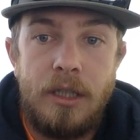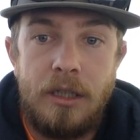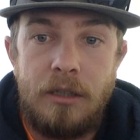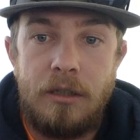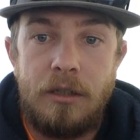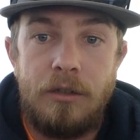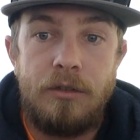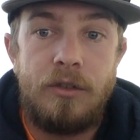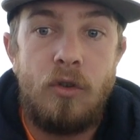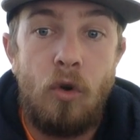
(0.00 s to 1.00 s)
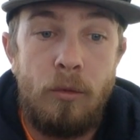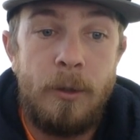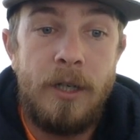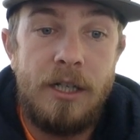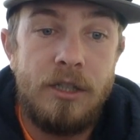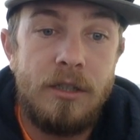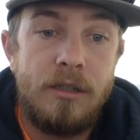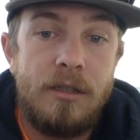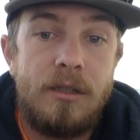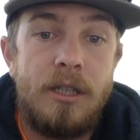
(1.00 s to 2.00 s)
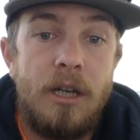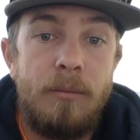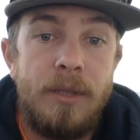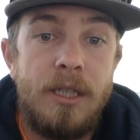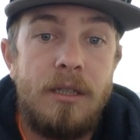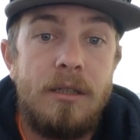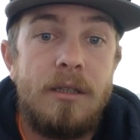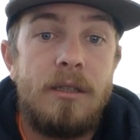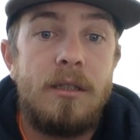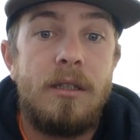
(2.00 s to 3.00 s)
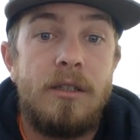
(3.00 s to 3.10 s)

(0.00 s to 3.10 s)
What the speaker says: includes corporations, companies,